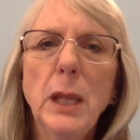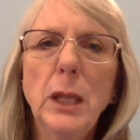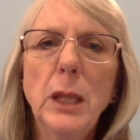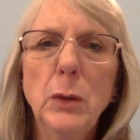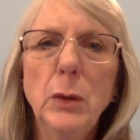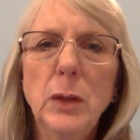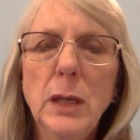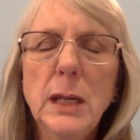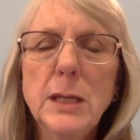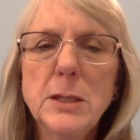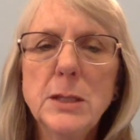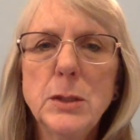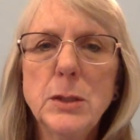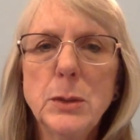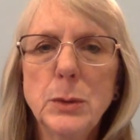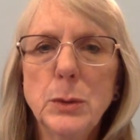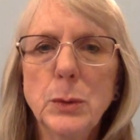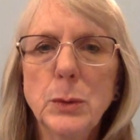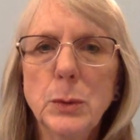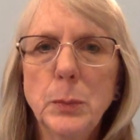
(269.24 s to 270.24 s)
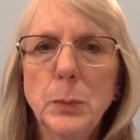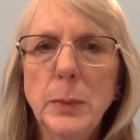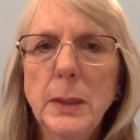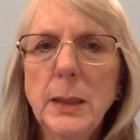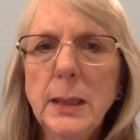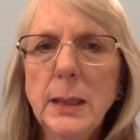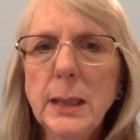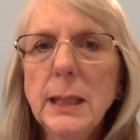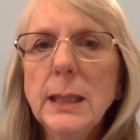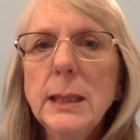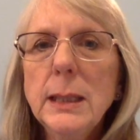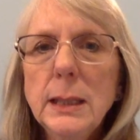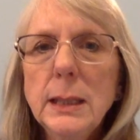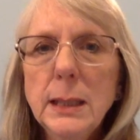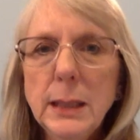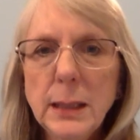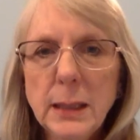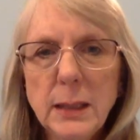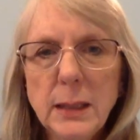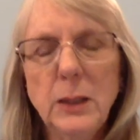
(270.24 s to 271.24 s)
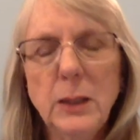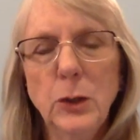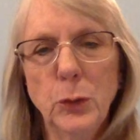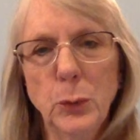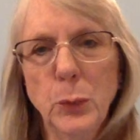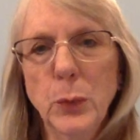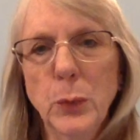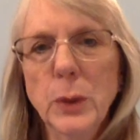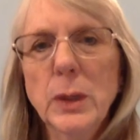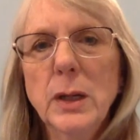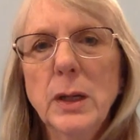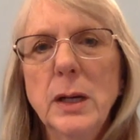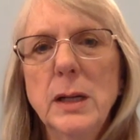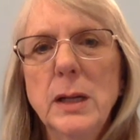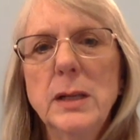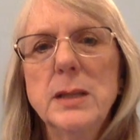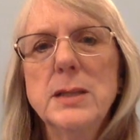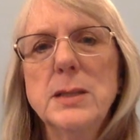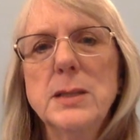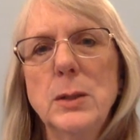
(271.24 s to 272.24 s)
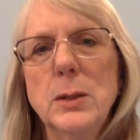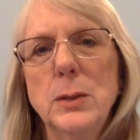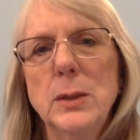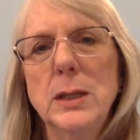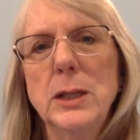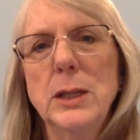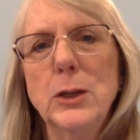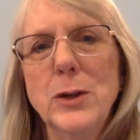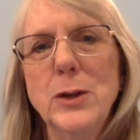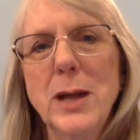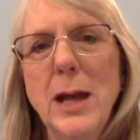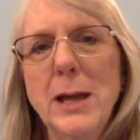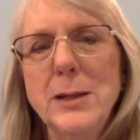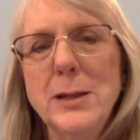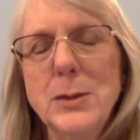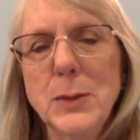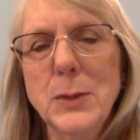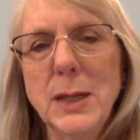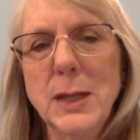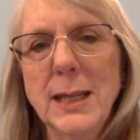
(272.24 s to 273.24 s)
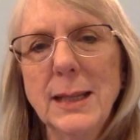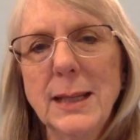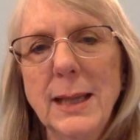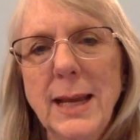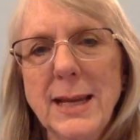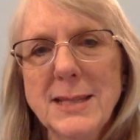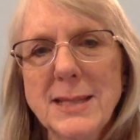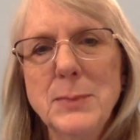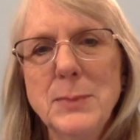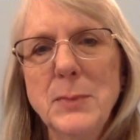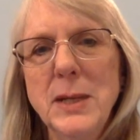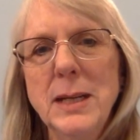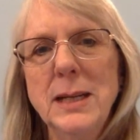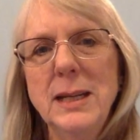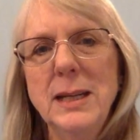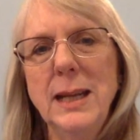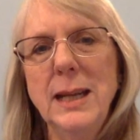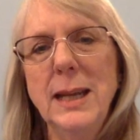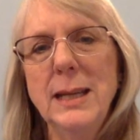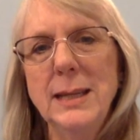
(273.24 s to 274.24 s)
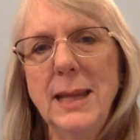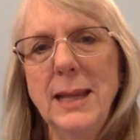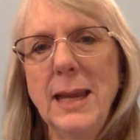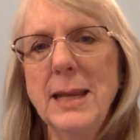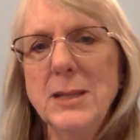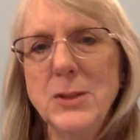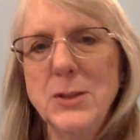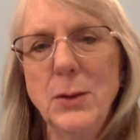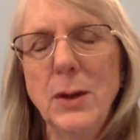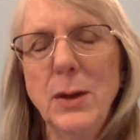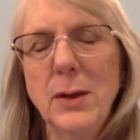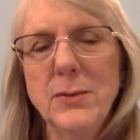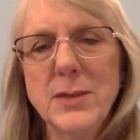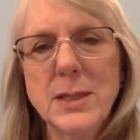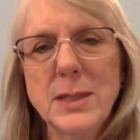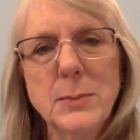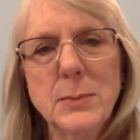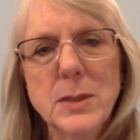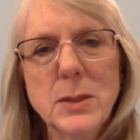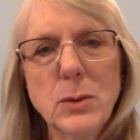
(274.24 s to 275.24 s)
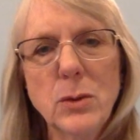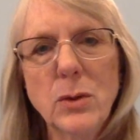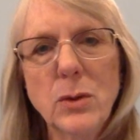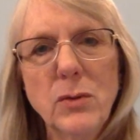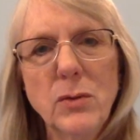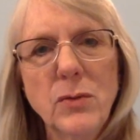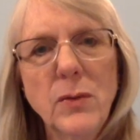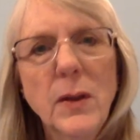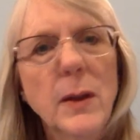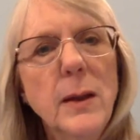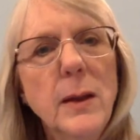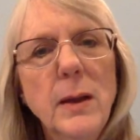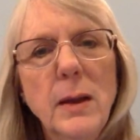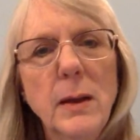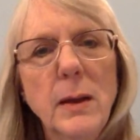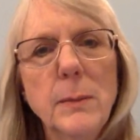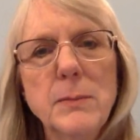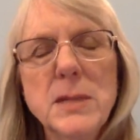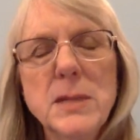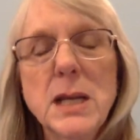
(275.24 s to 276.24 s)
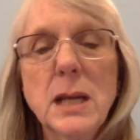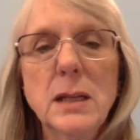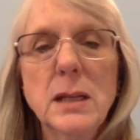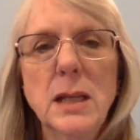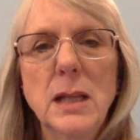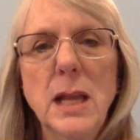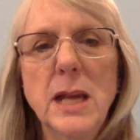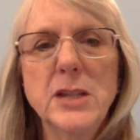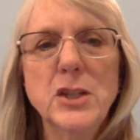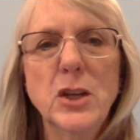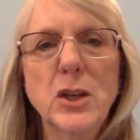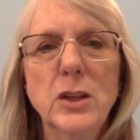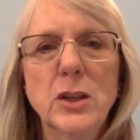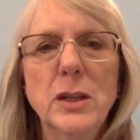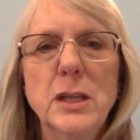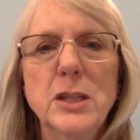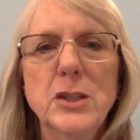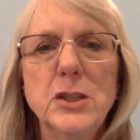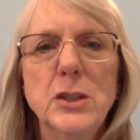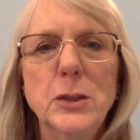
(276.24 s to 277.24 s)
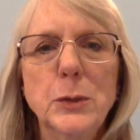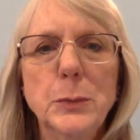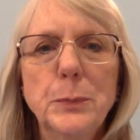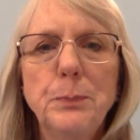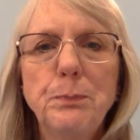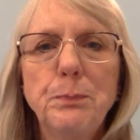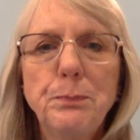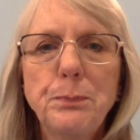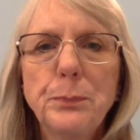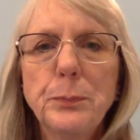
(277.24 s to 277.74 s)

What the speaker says: you need to plan your work so that you're not doing it last minute in case you have some sort of technological issue.